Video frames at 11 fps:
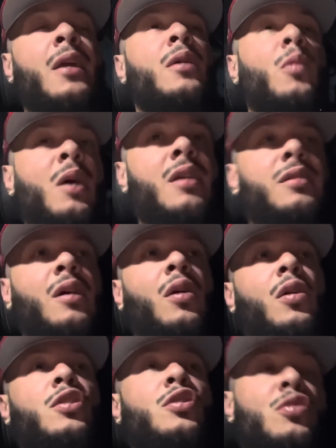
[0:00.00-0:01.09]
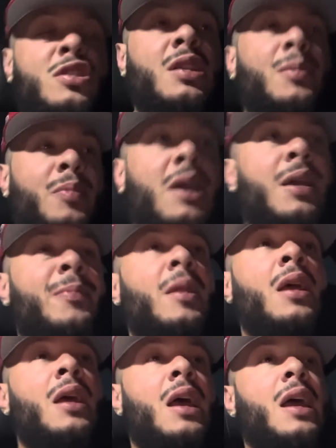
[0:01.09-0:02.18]
with or used to be,
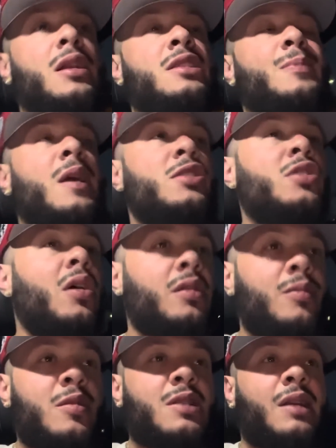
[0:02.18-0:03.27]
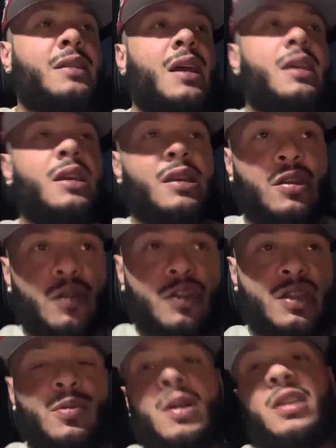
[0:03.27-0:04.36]
and Spanish Harlem was like that.
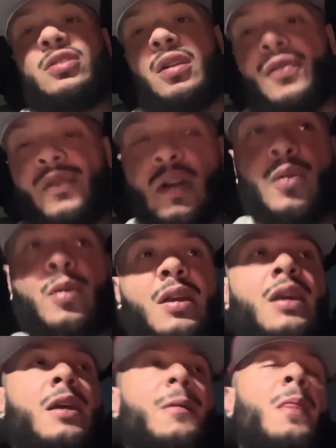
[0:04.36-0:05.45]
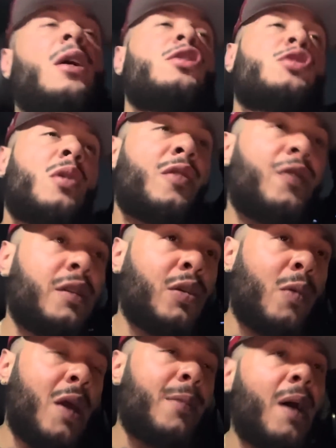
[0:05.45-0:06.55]
She went and started fucking with him. Twork felt the
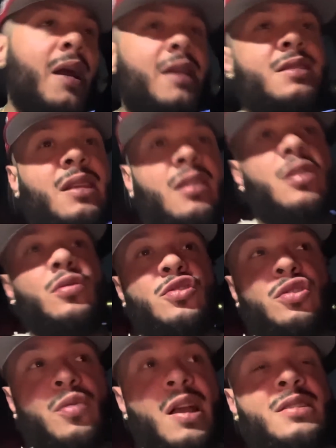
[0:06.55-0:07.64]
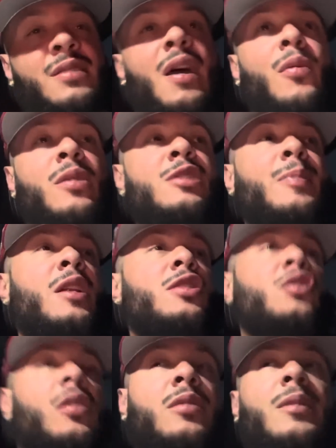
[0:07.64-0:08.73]
way about it, sending those threats, and that when Spanish
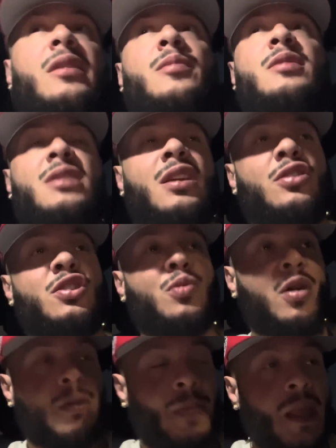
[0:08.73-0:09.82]
Harlem ended up seeing Twork,